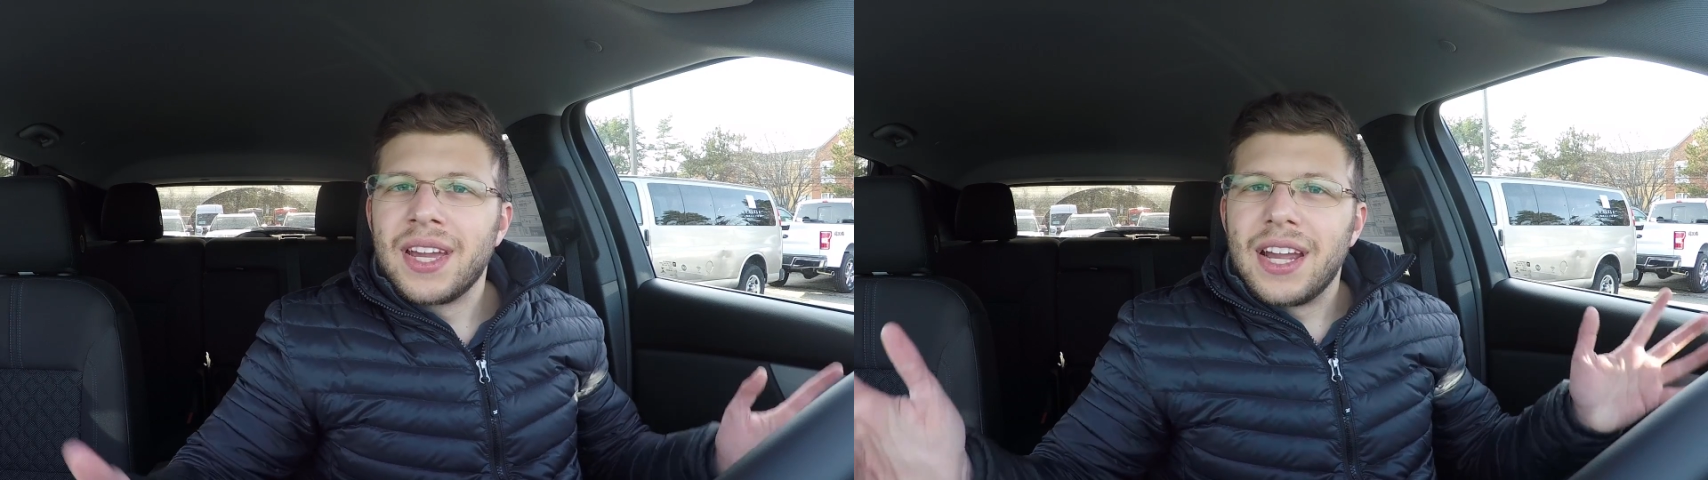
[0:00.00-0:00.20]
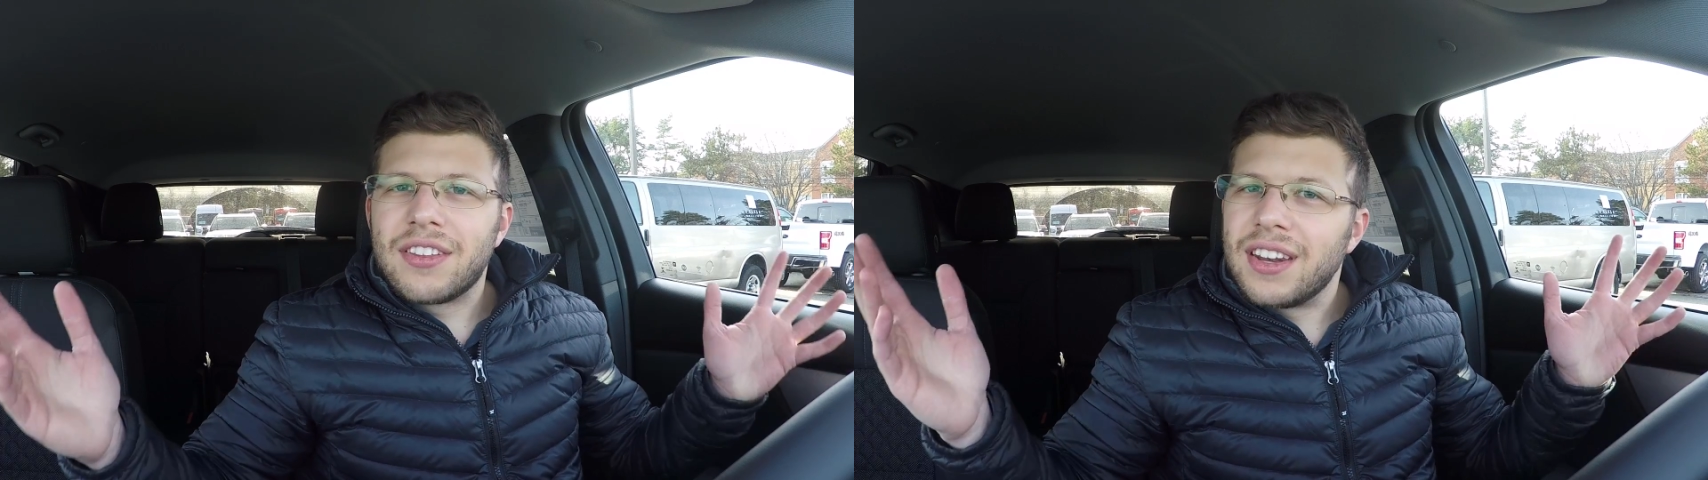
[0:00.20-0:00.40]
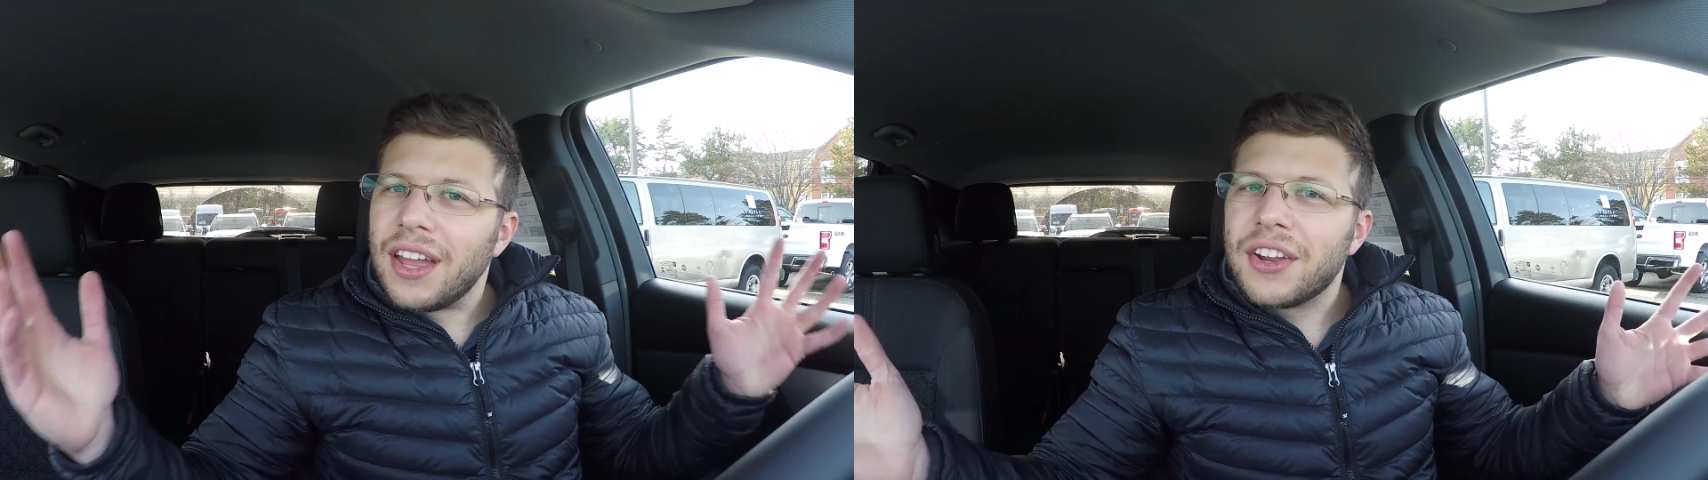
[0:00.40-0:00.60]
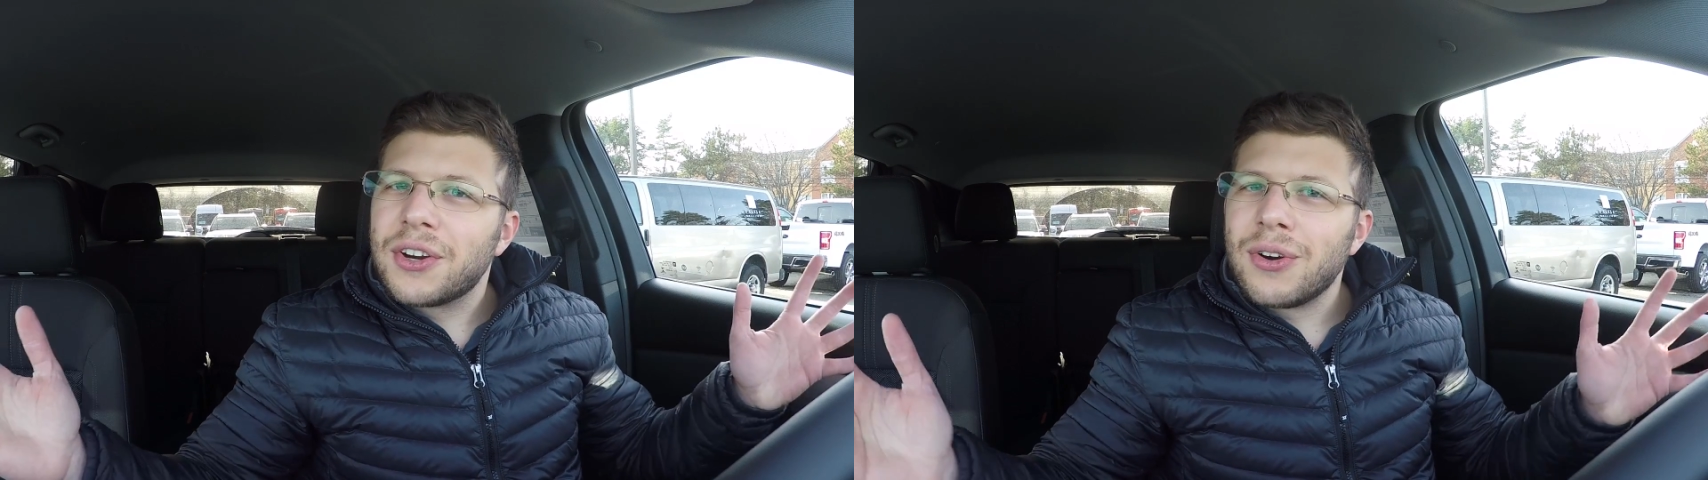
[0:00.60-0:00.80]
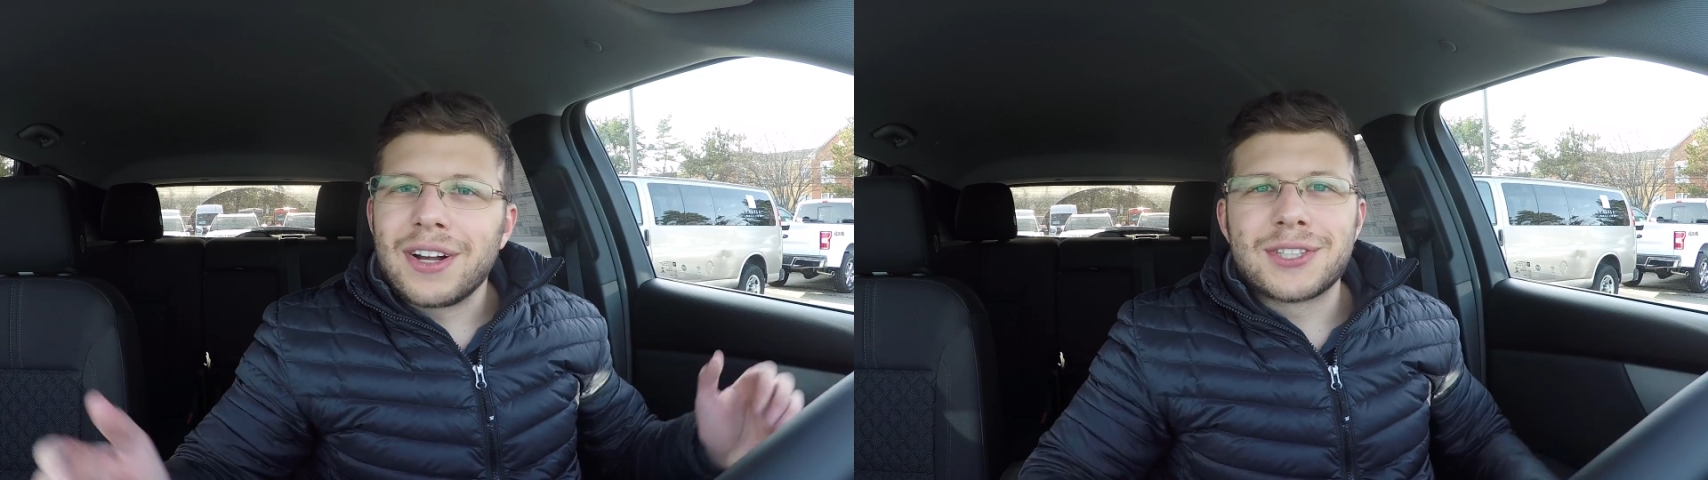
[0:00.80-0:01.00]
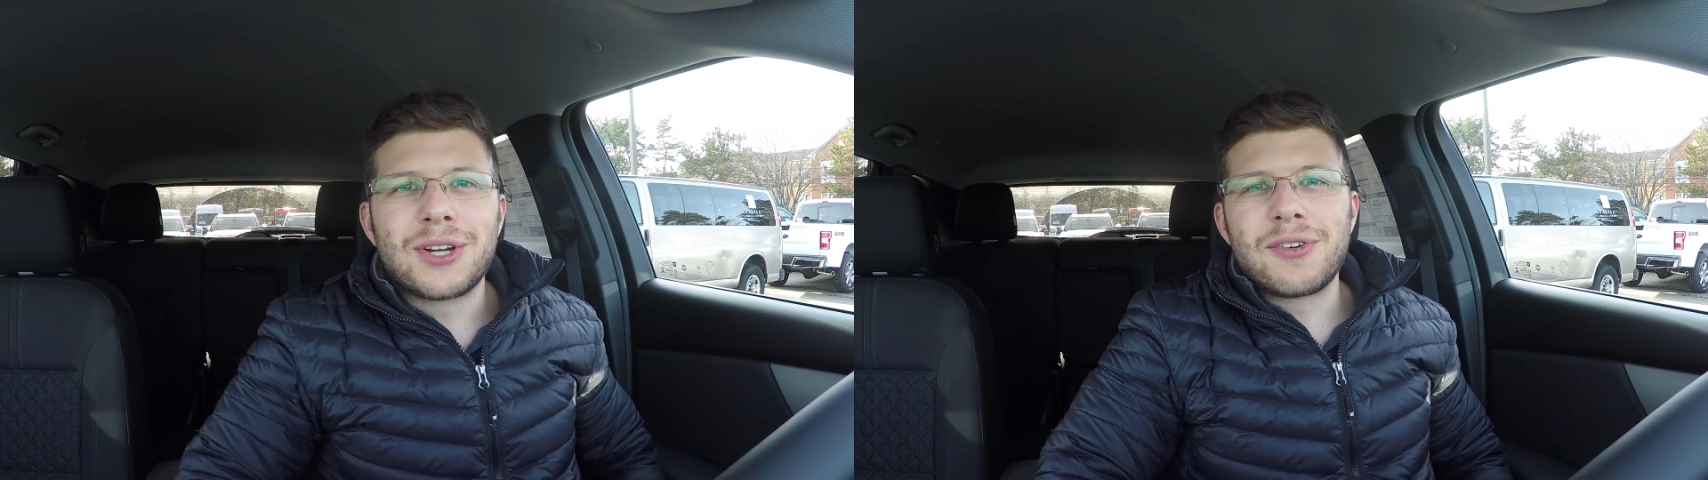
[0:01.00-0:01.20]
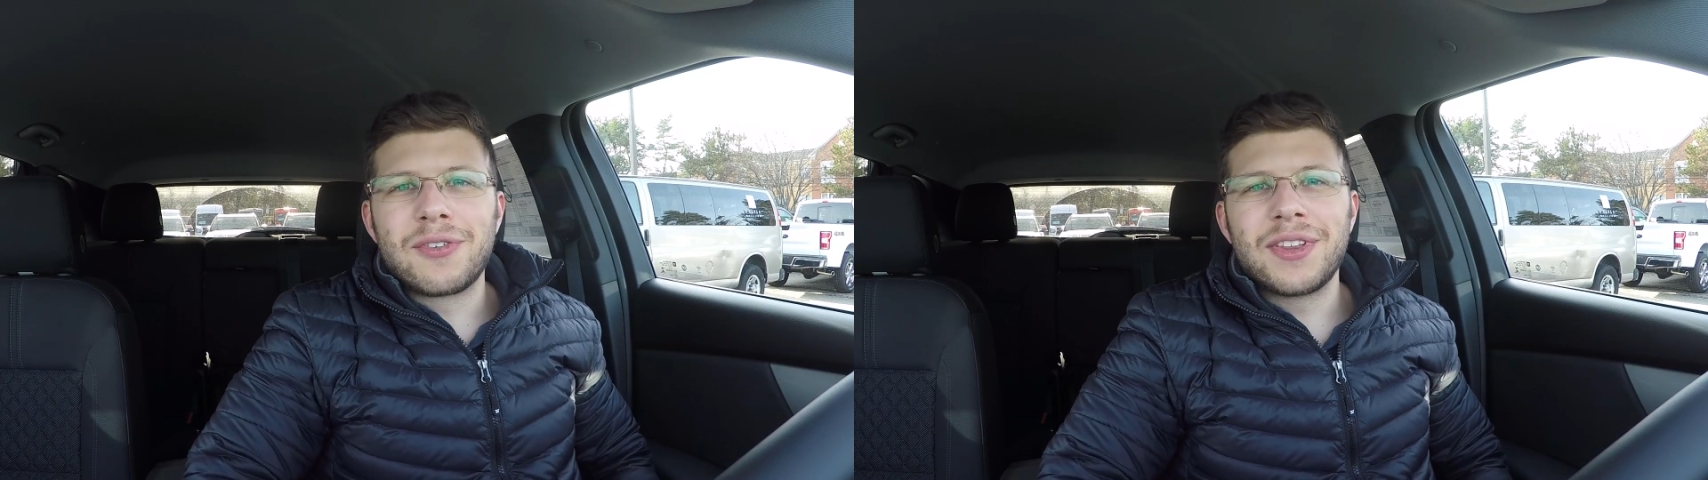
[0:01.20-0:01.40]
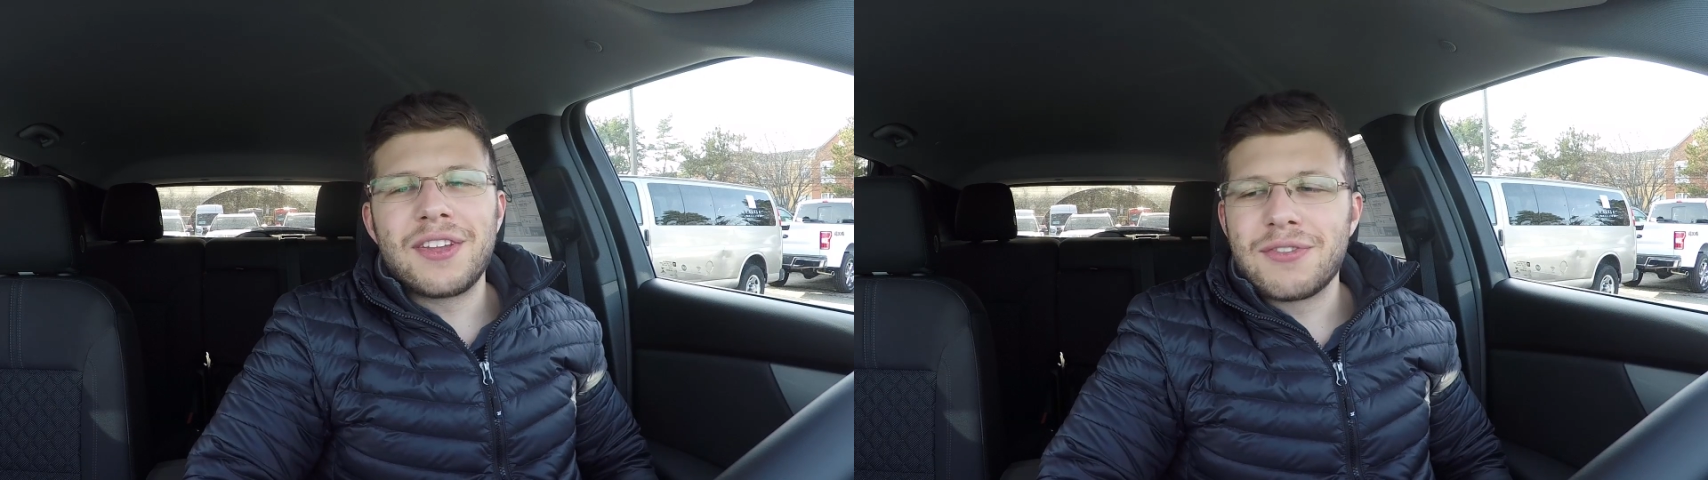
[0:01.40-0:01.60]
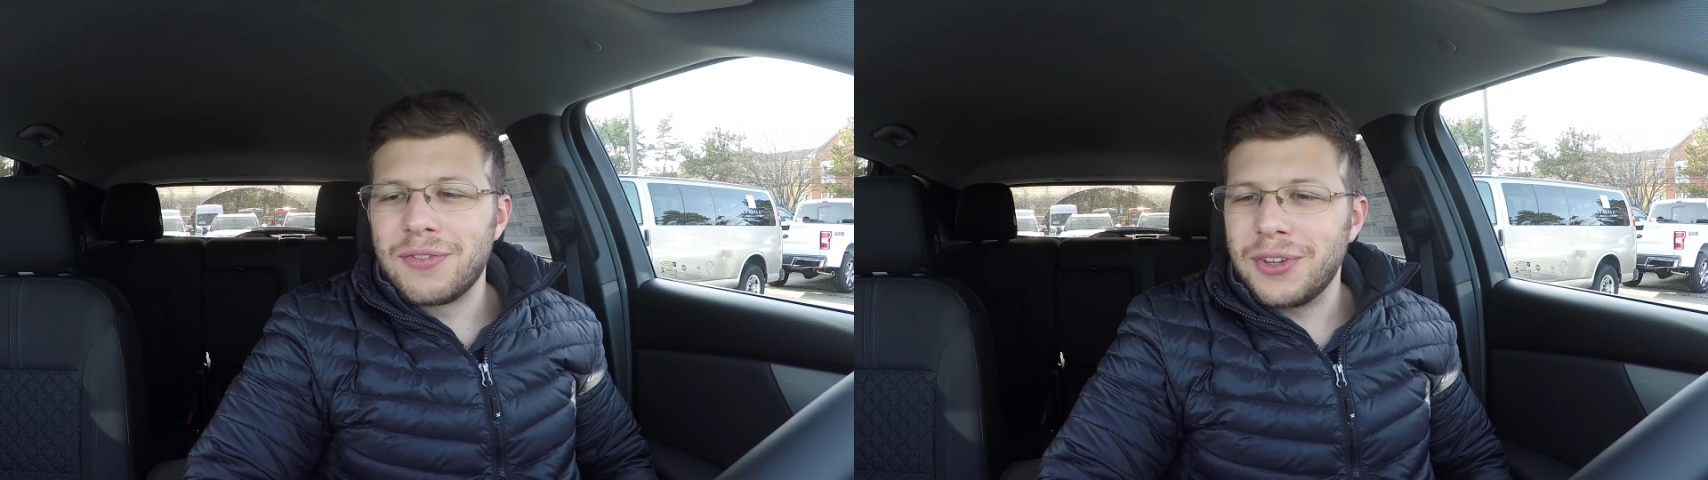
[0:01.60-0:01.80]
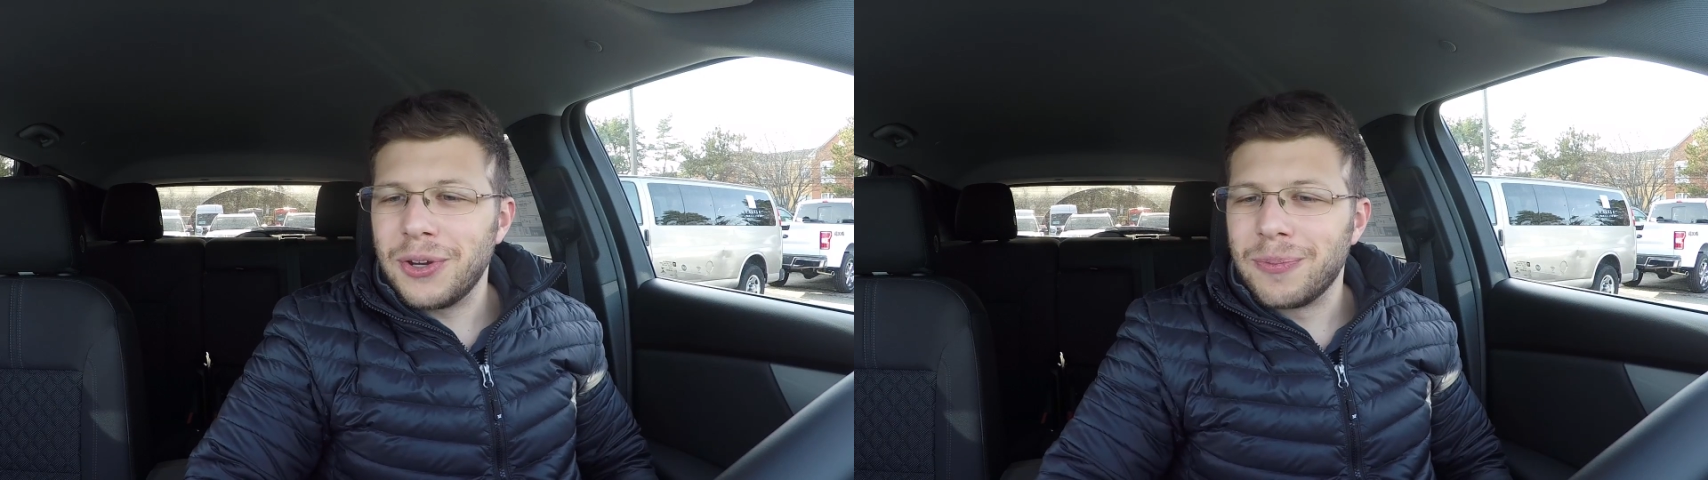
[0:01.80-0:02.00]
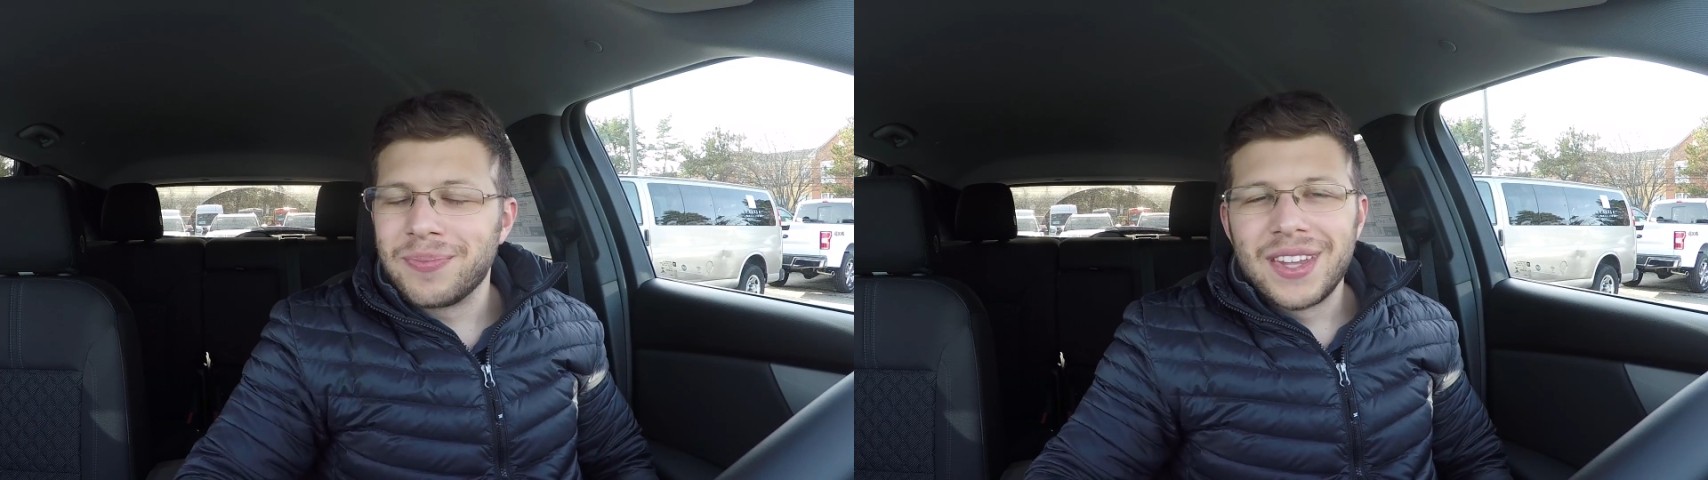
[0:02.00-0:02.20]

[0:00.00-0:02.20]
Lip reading: It's another crossover for this review.